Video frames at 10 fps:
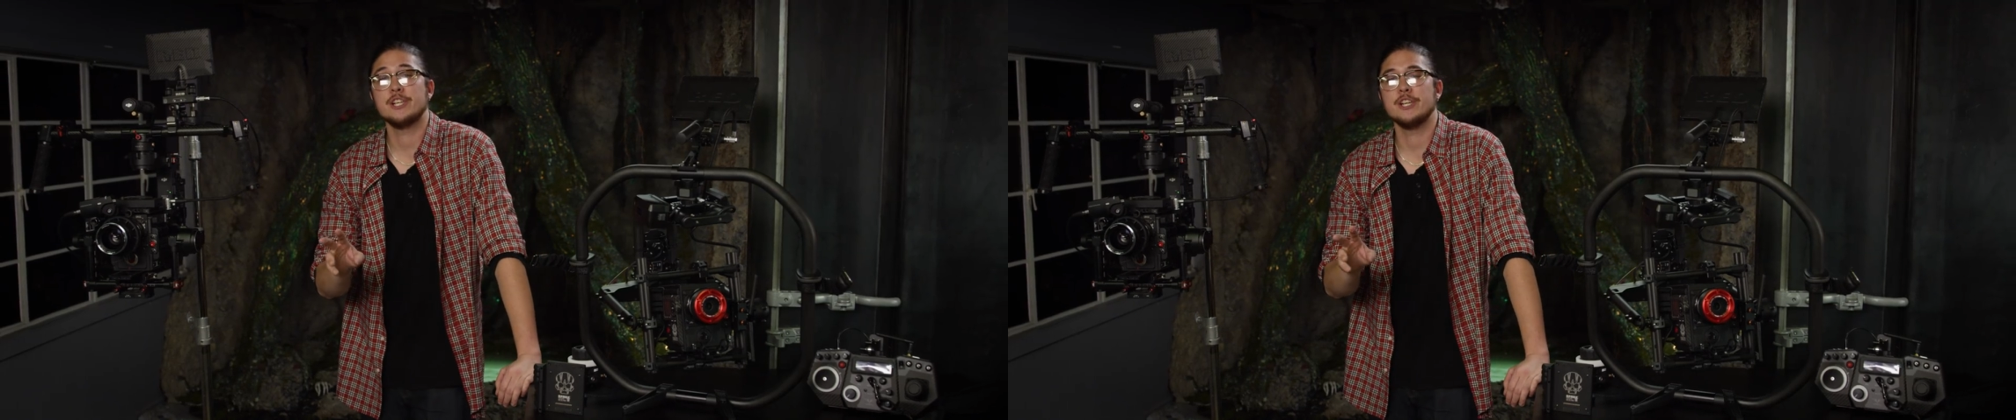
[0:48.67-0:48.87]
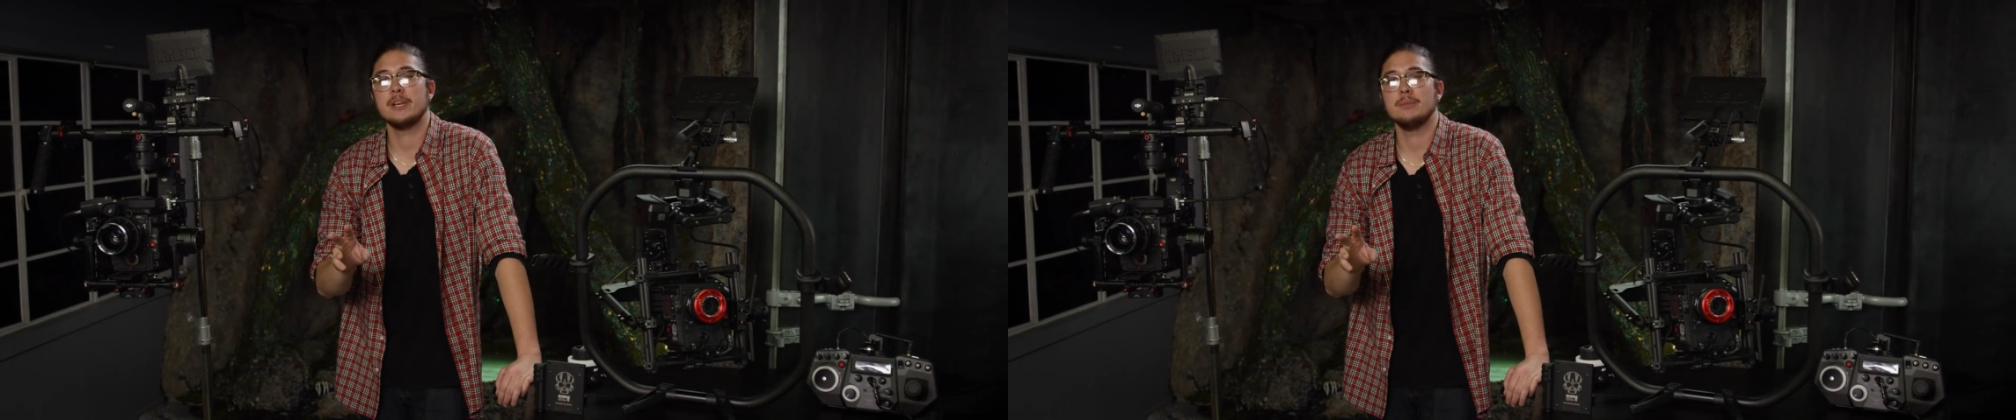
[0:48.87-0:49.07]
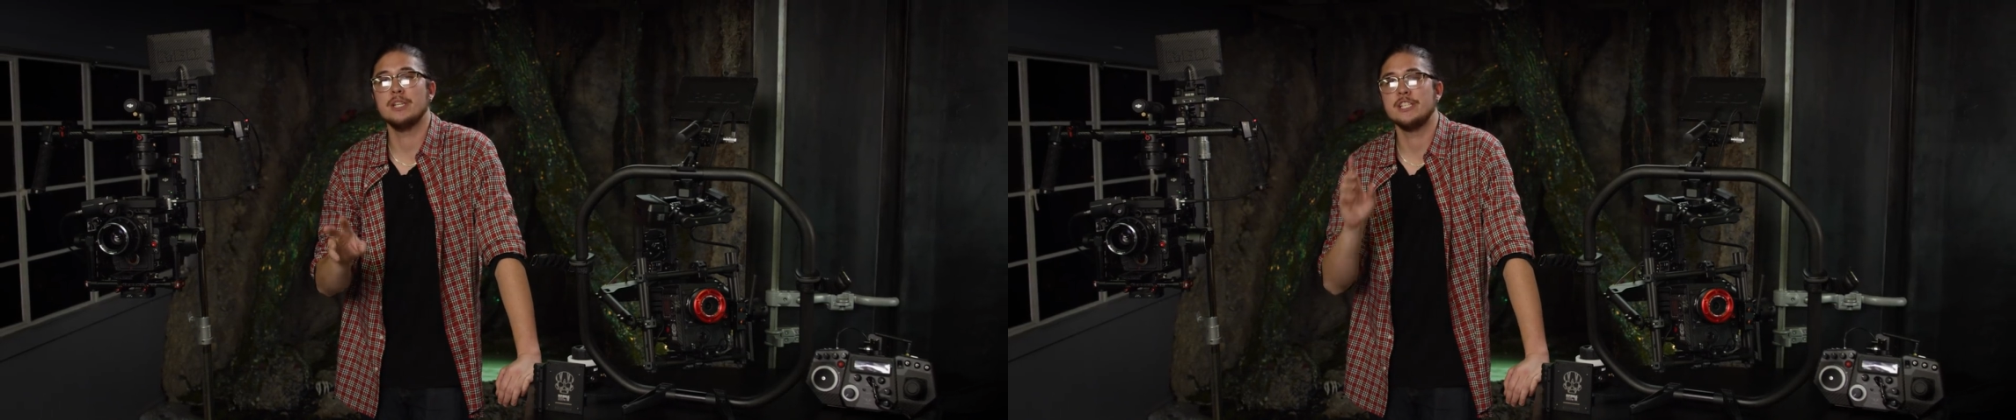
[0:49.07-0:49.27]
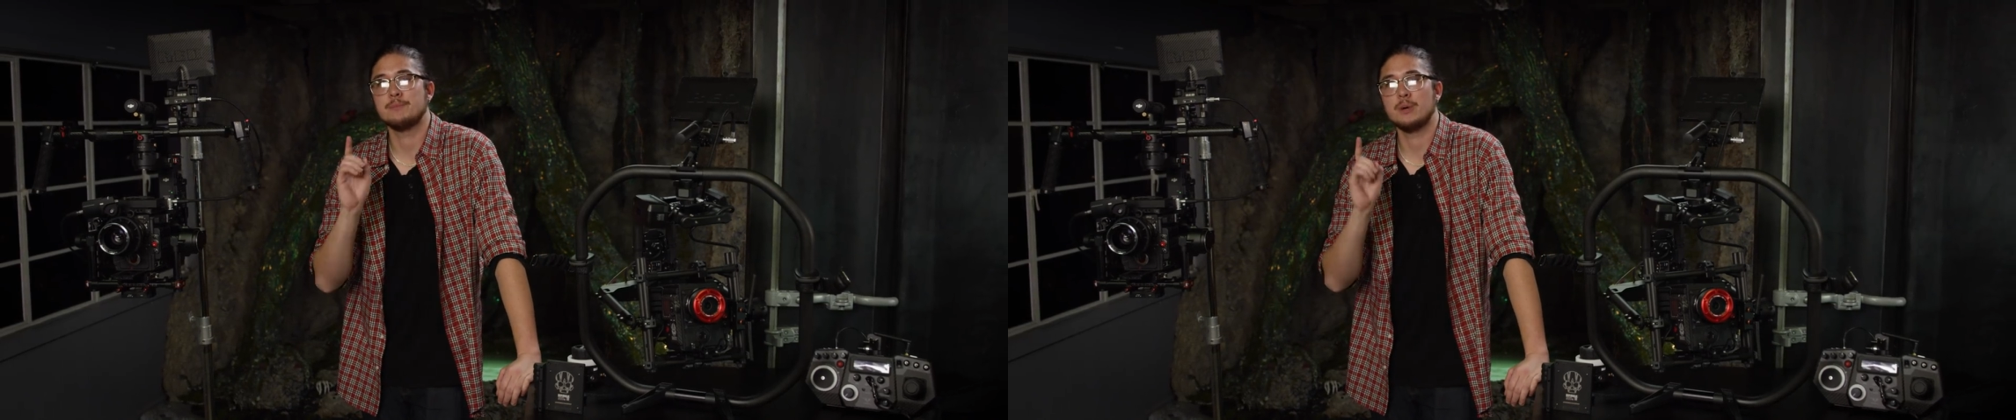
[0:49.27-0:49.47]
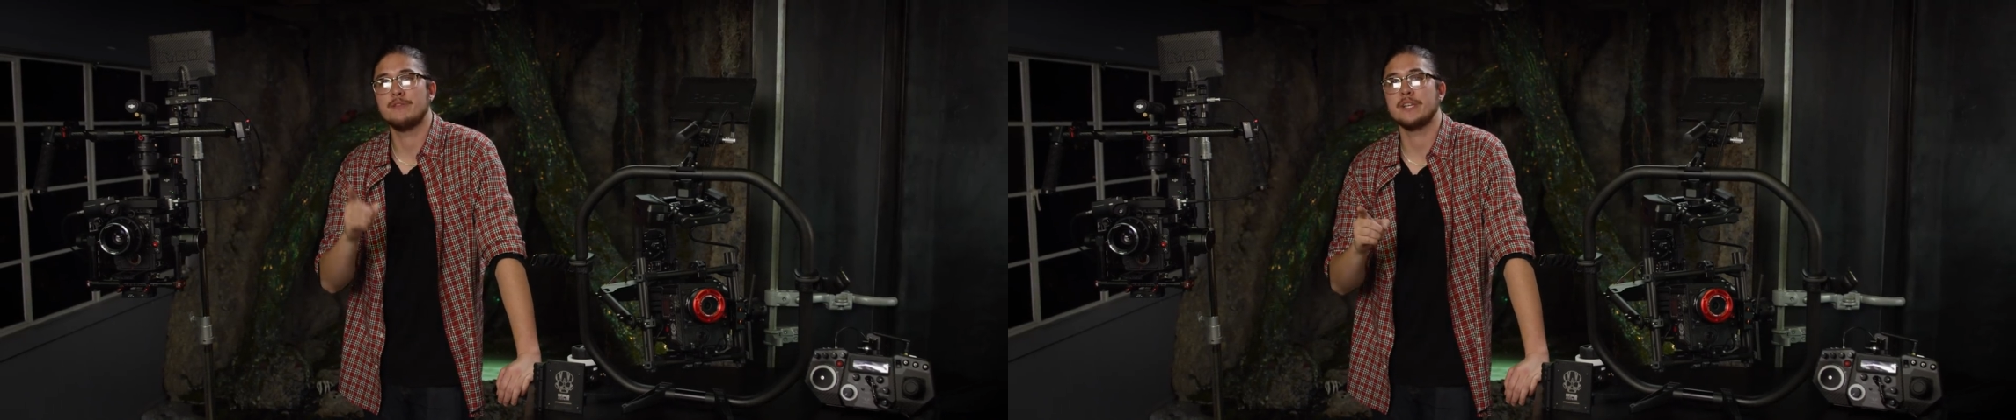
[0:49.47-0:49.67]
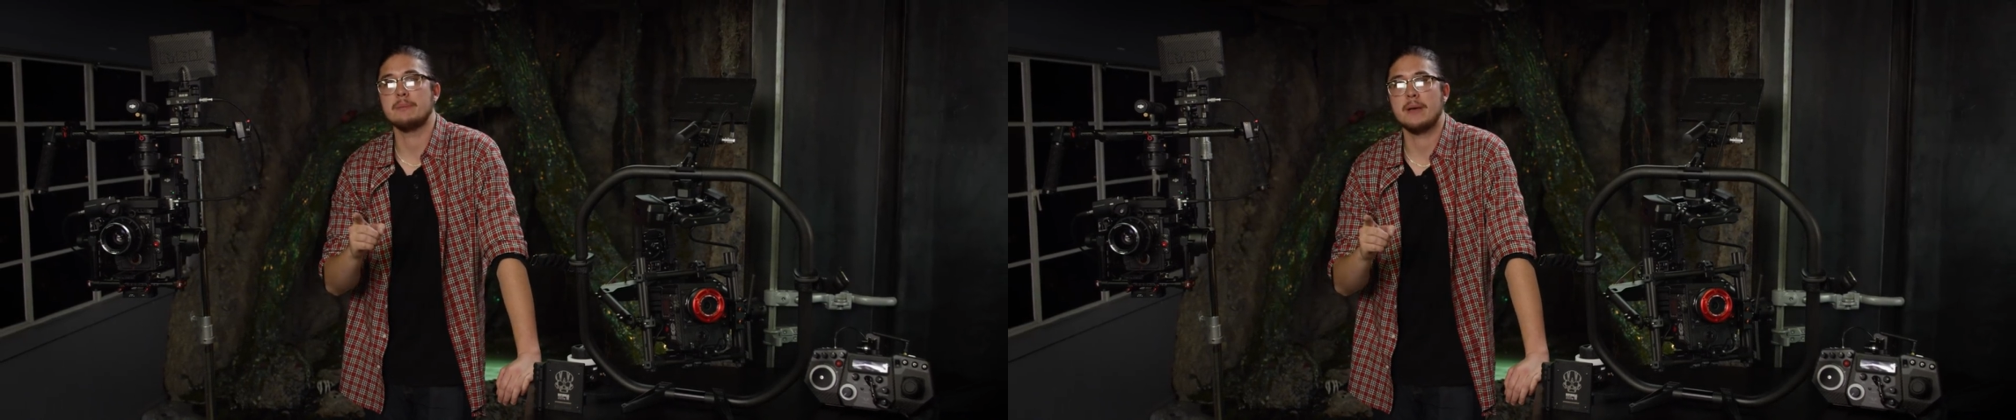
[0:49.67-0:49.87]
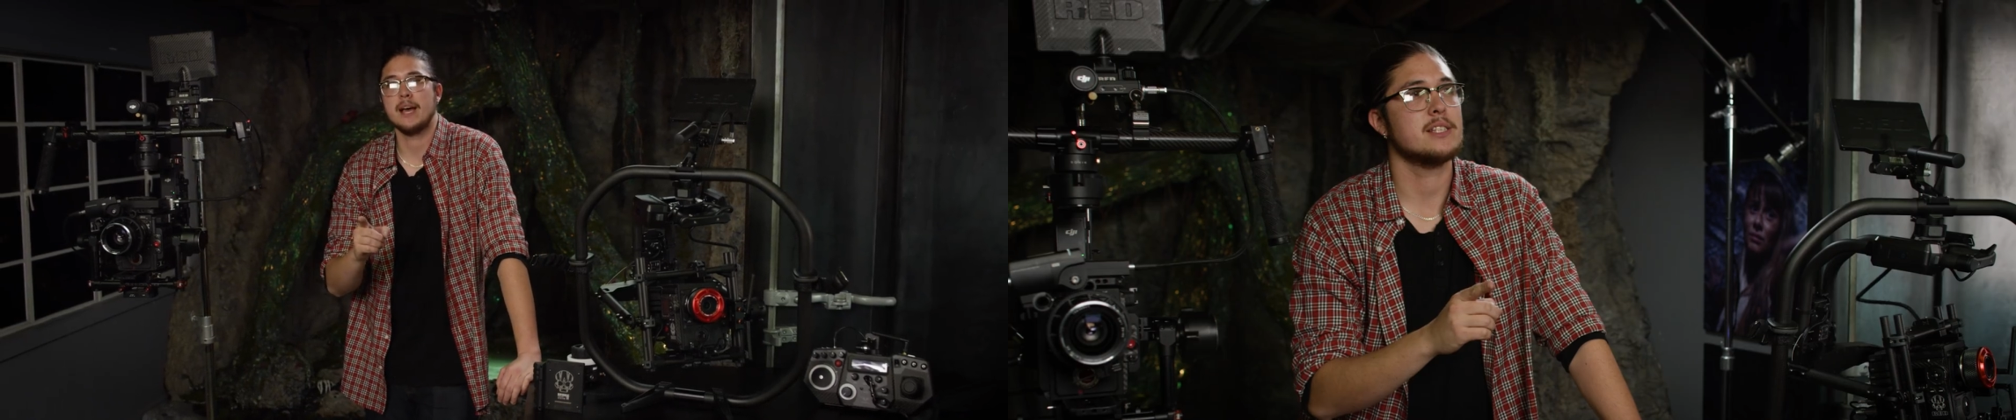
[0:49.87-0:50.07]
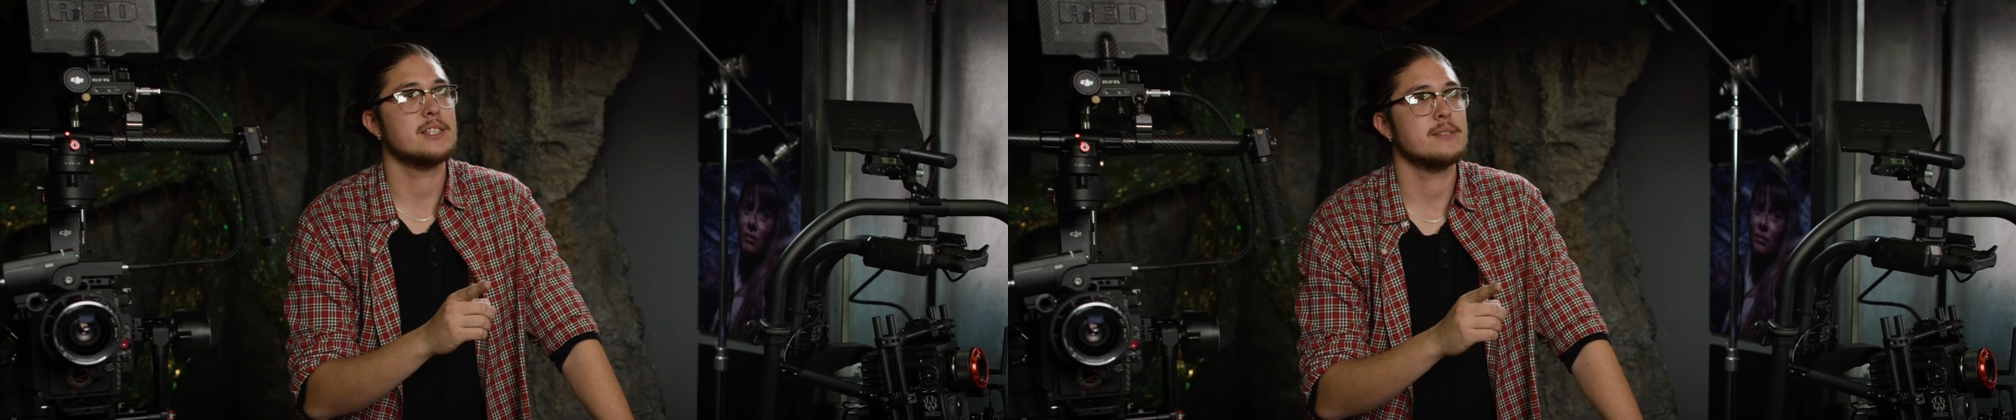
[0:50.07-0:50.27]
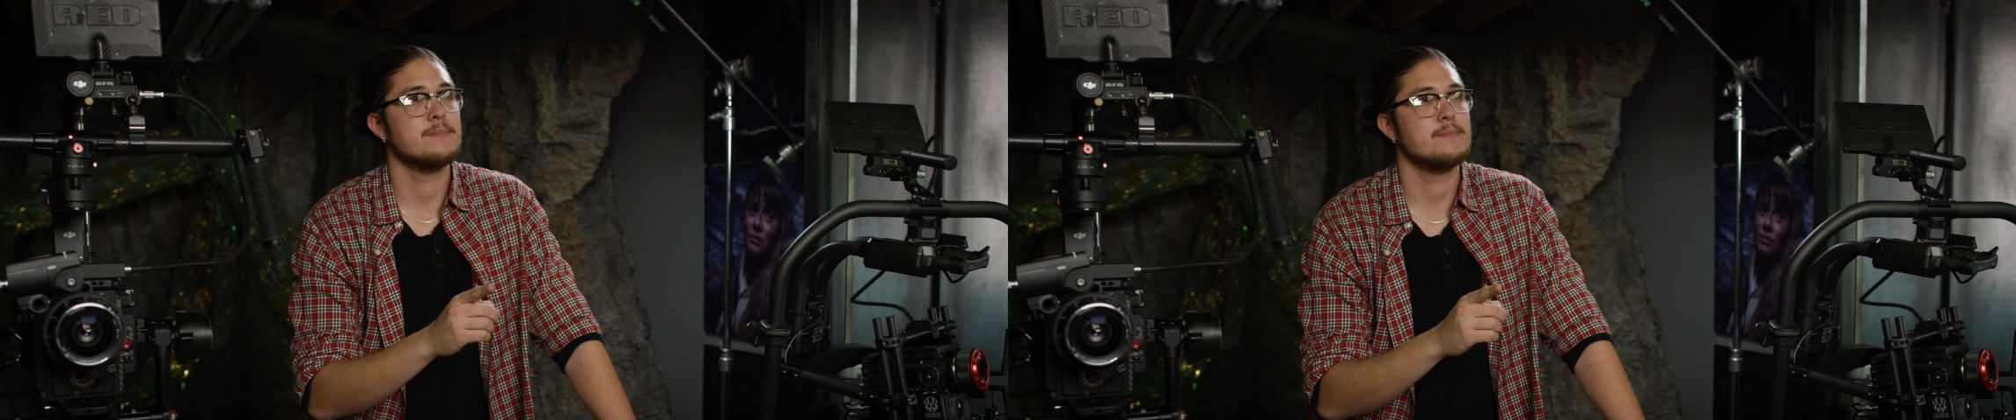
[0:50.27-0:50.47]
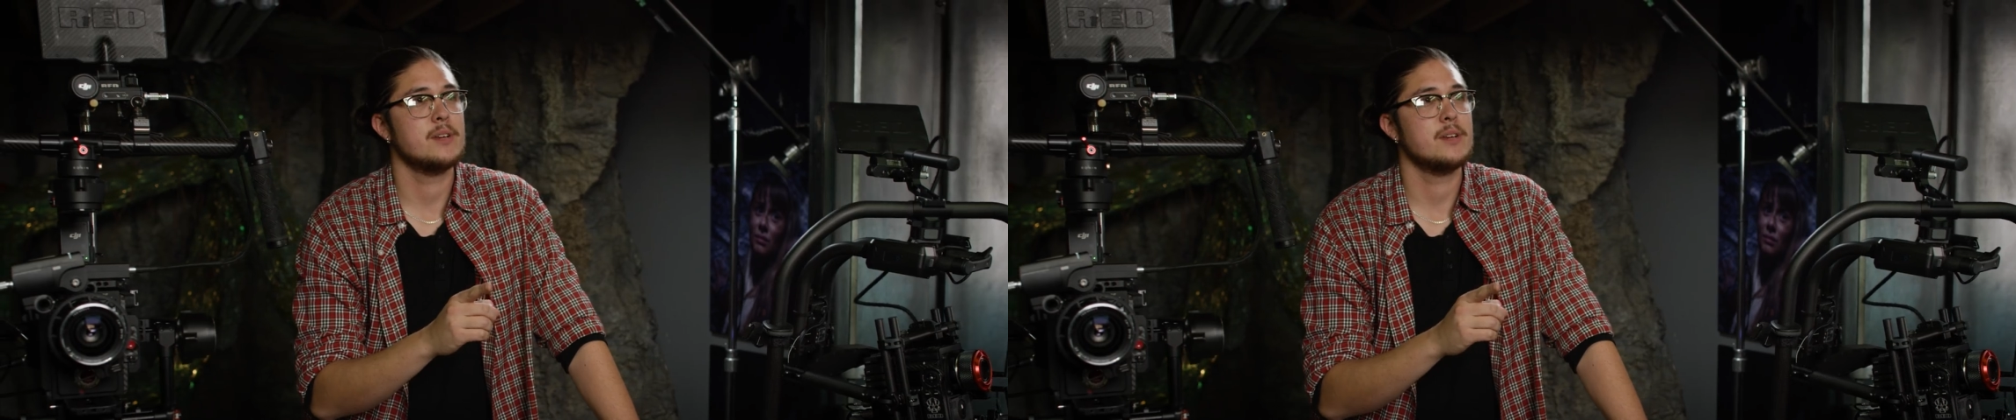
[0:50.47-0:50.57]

sure your gimbal is perfectly balanced.